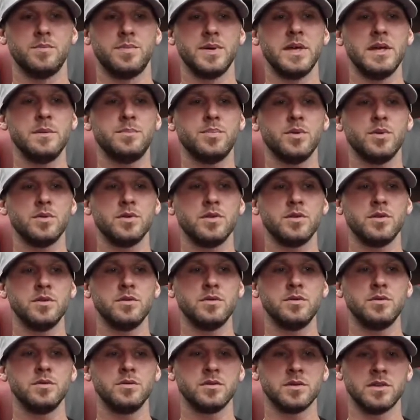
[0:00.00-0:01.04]
people
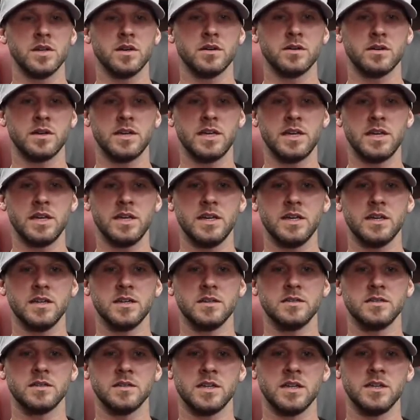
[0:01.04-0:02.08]
use their
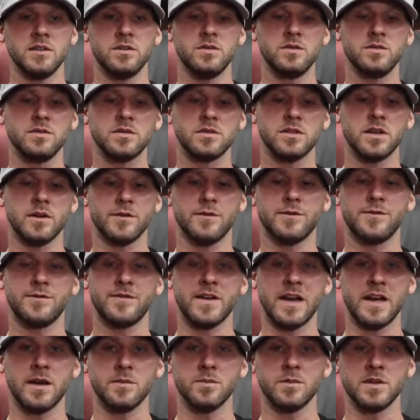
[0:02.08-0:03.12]
kids and they use their
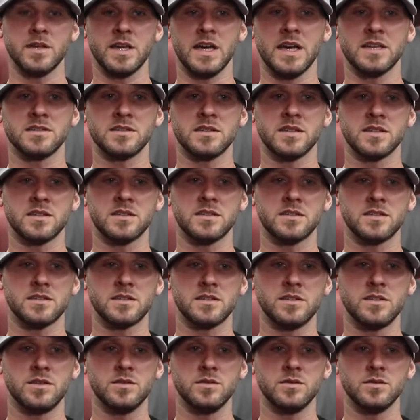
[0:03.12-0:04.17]
family as an
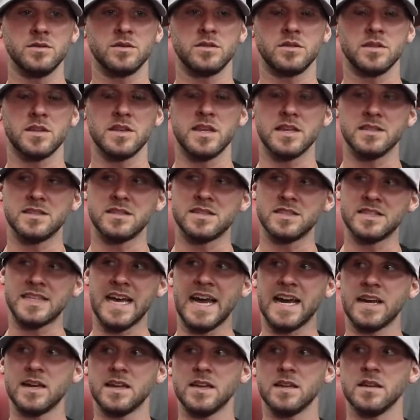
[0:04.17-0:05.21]
excuse to get
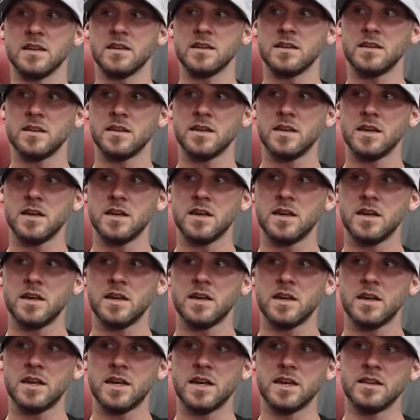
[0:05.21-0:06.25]
stagnant. Yeah.
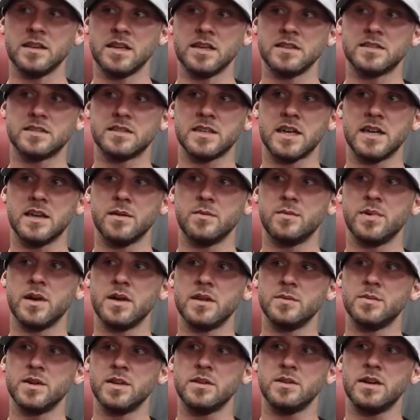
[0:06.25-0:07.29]
And they say,
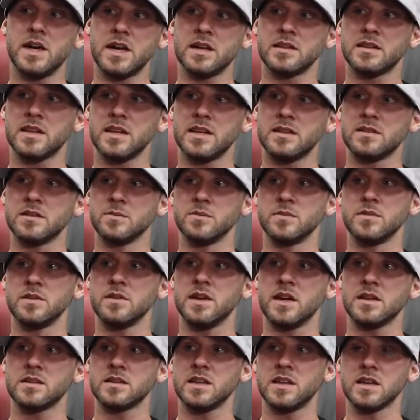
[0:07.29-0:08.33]
but you got to think,
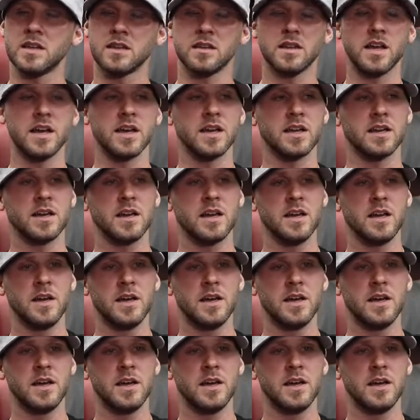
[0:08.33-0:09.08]
like,